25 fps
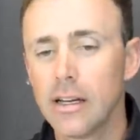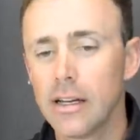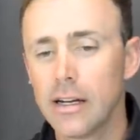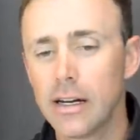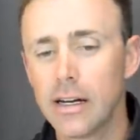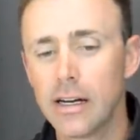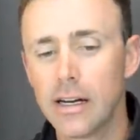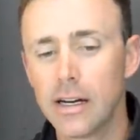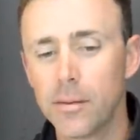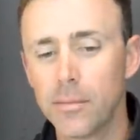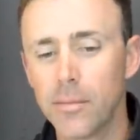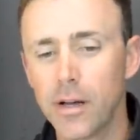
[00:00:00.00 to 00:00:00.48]

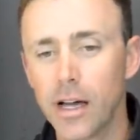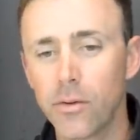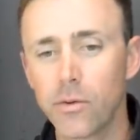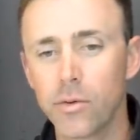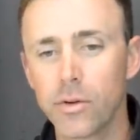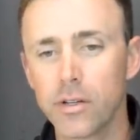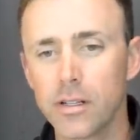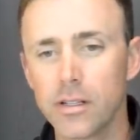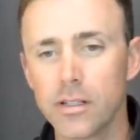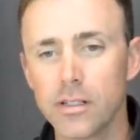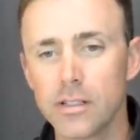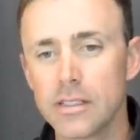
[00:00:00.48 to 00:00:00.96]
um, I
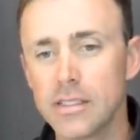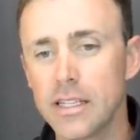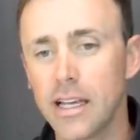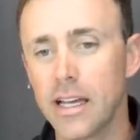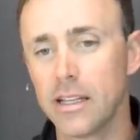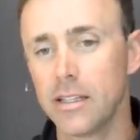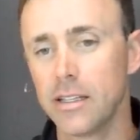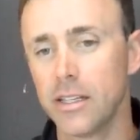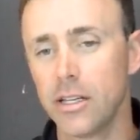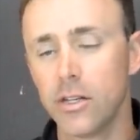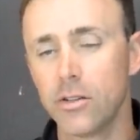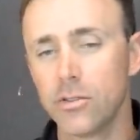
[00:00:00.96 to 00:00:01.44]
wouldn't
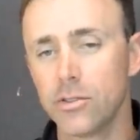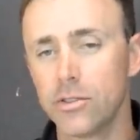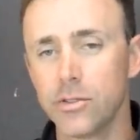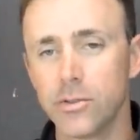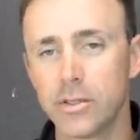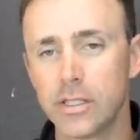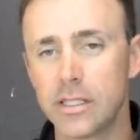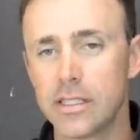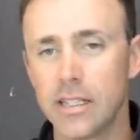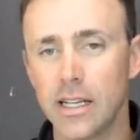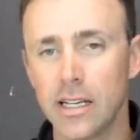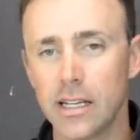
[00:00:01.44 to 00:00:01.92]
you know do
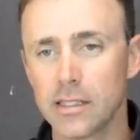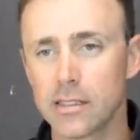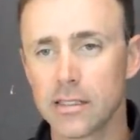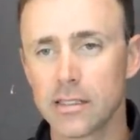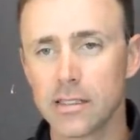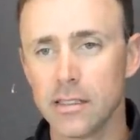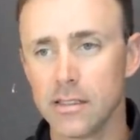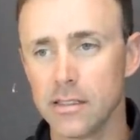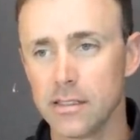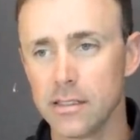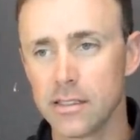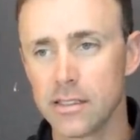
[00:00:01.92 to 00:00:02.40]
a
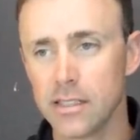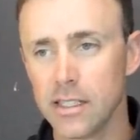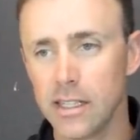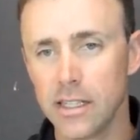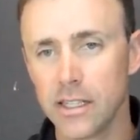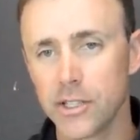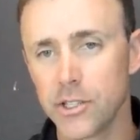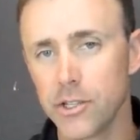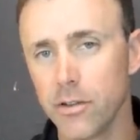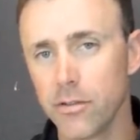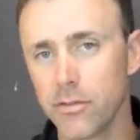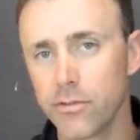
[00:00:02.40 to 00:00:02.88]
test and see
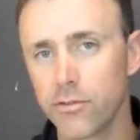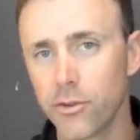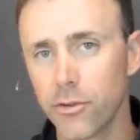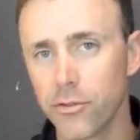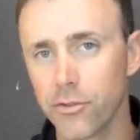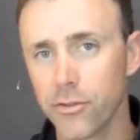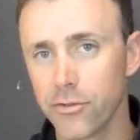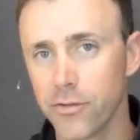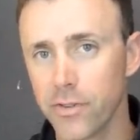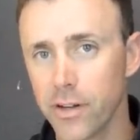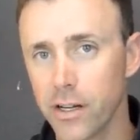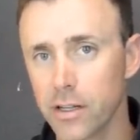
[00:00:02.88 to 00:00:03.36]
that you have
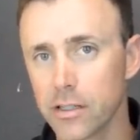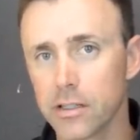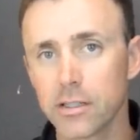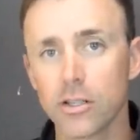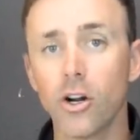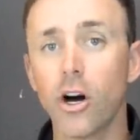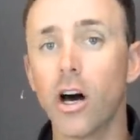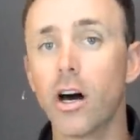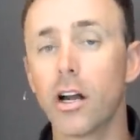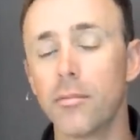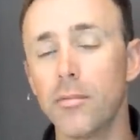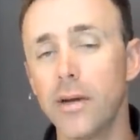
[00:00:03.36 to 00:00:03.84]
forefoot varus
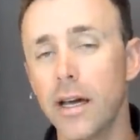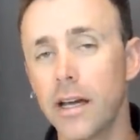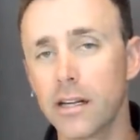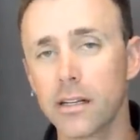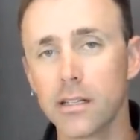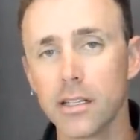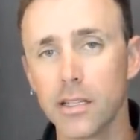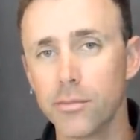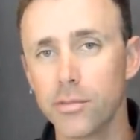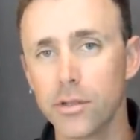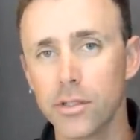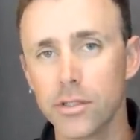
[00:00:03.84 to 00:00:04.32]
and
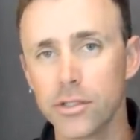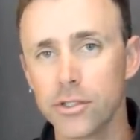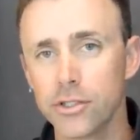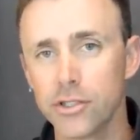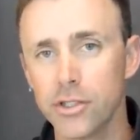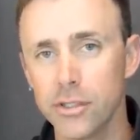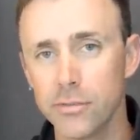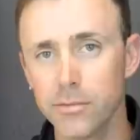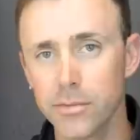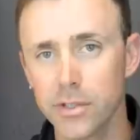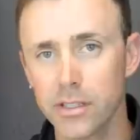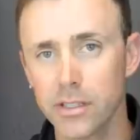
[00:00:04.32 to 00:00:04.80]
automatically put
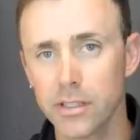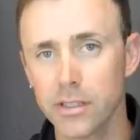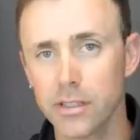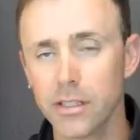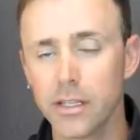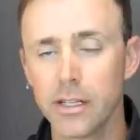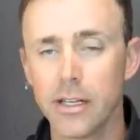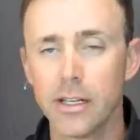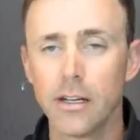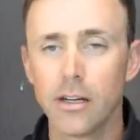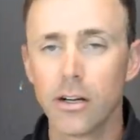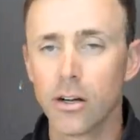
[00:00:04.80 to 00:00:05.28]
shims in
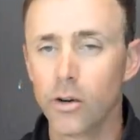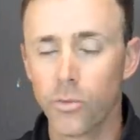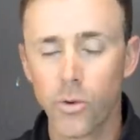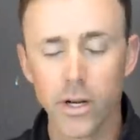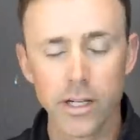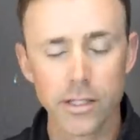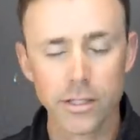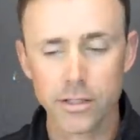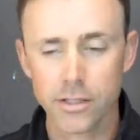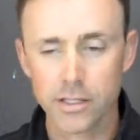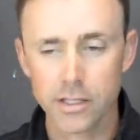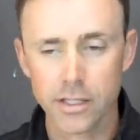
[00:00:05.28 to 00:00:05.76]
or
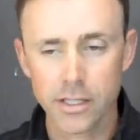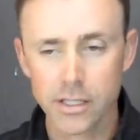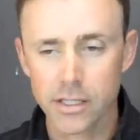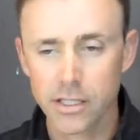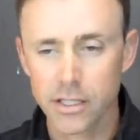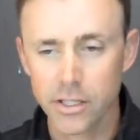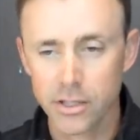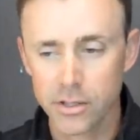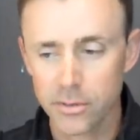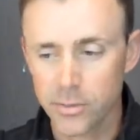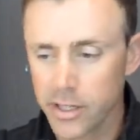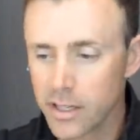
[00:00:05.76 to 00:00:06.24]
wedges in
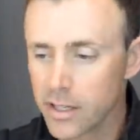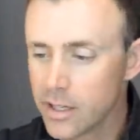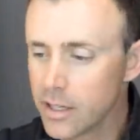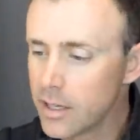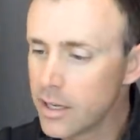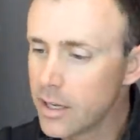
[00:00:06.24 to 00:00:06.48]
excuse me